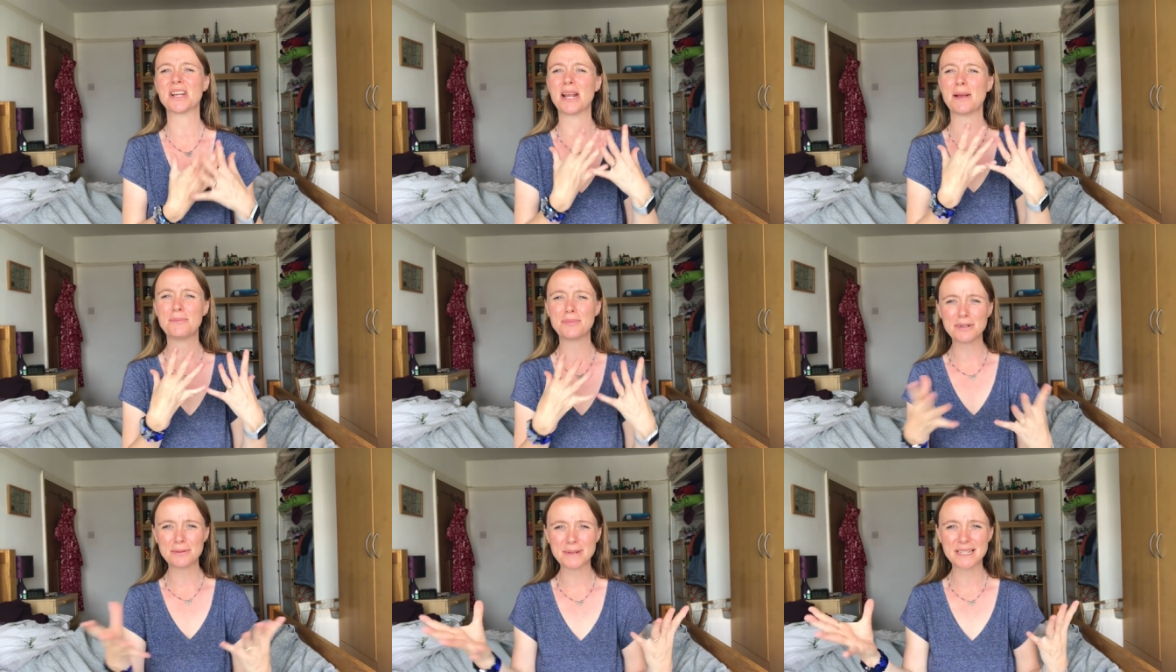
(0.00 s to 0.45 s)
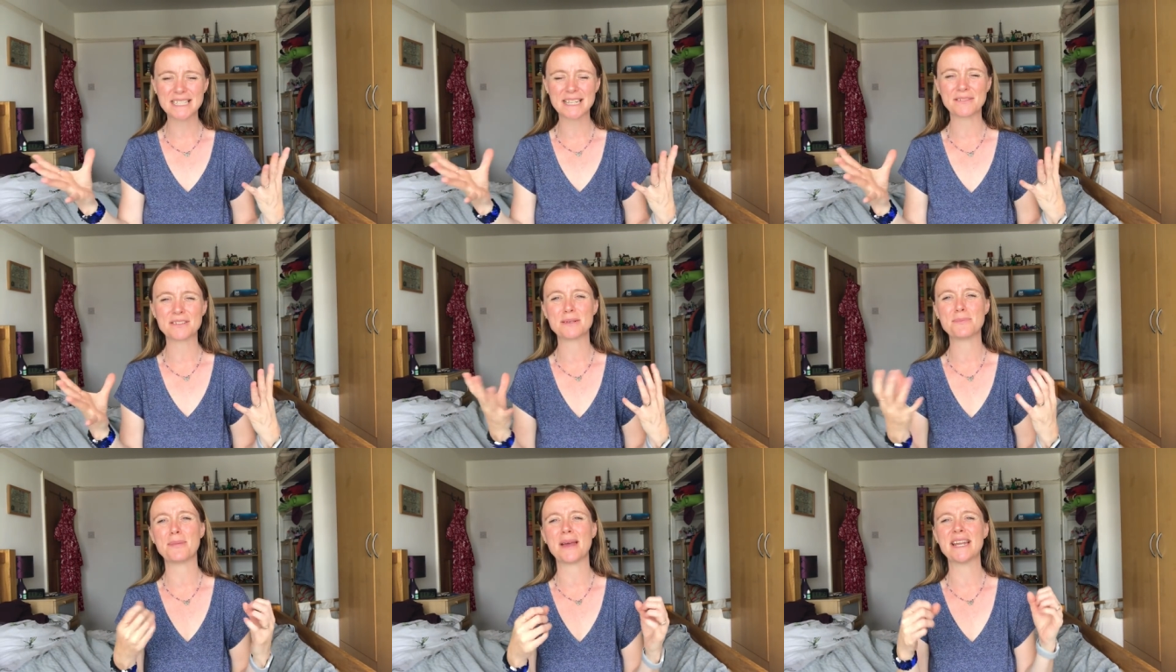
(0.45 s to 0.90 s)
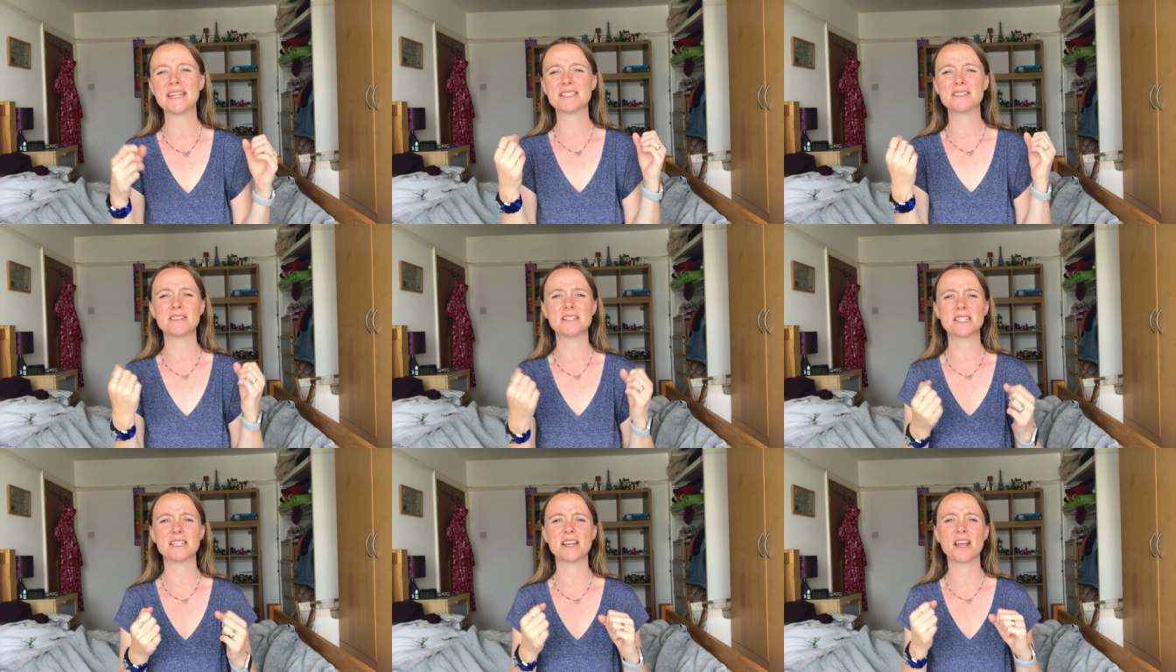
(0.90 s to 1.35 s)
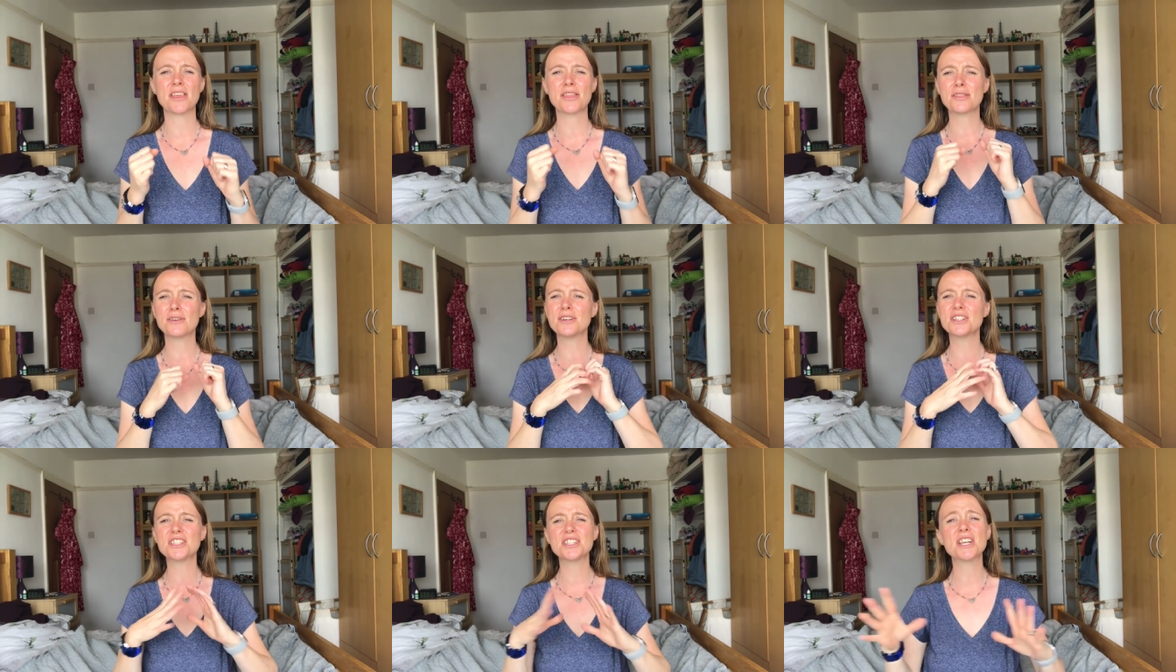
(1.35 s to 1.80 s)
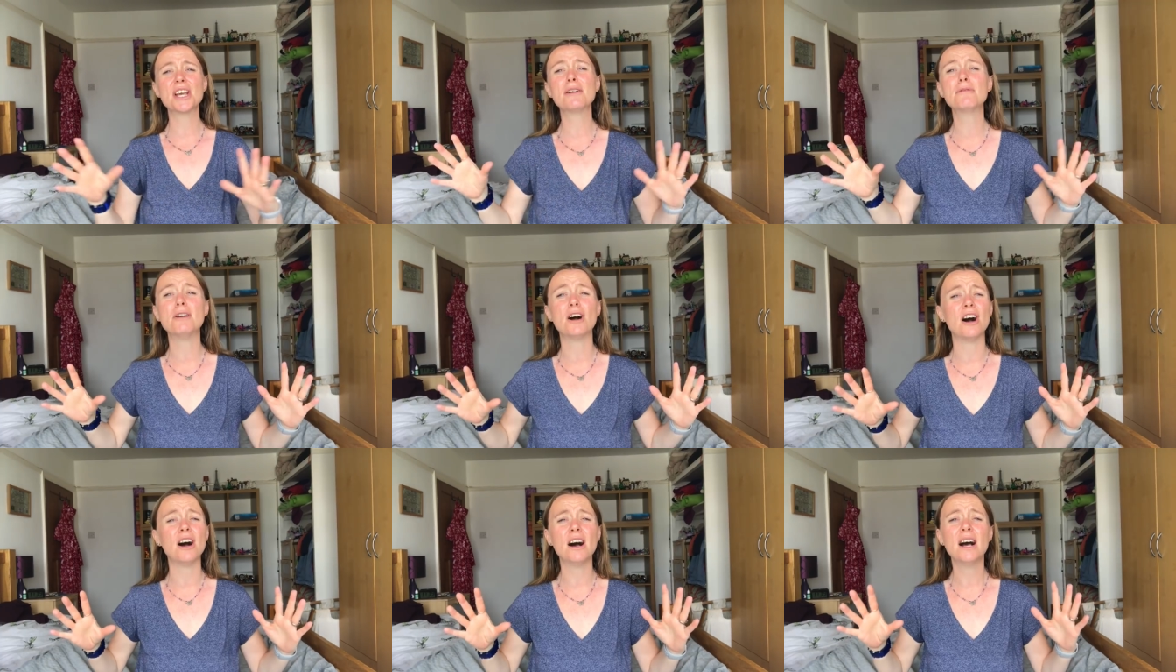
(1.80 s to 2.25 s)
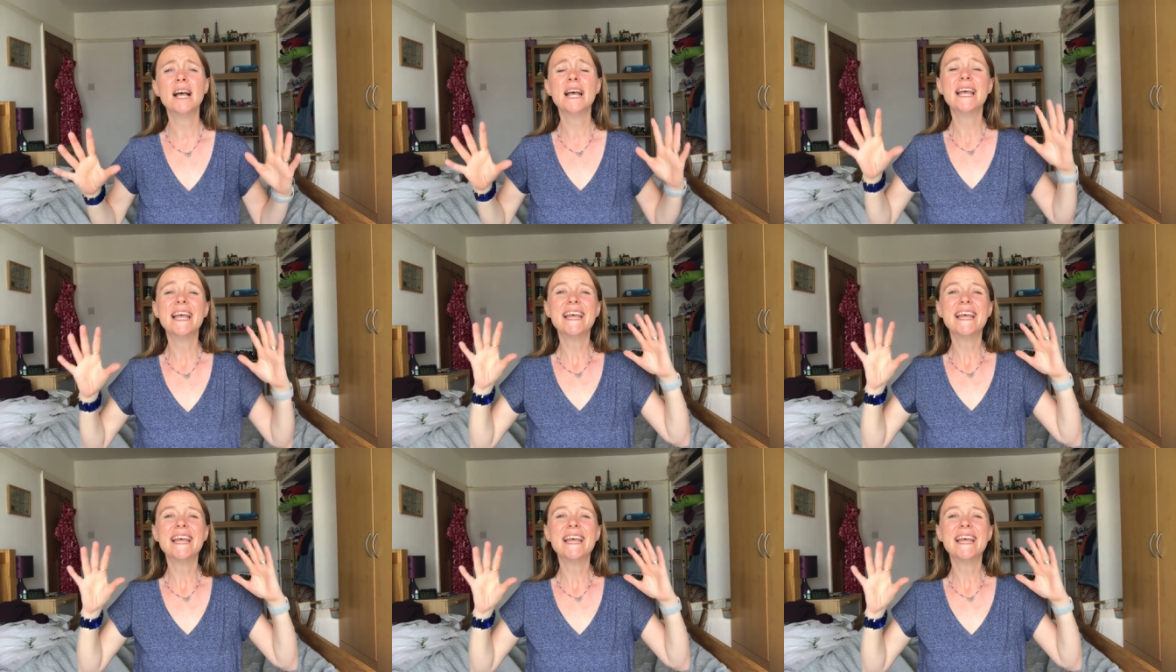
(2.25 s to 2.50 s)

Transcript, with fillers: and I bought myself some pencils and I thought, you know what?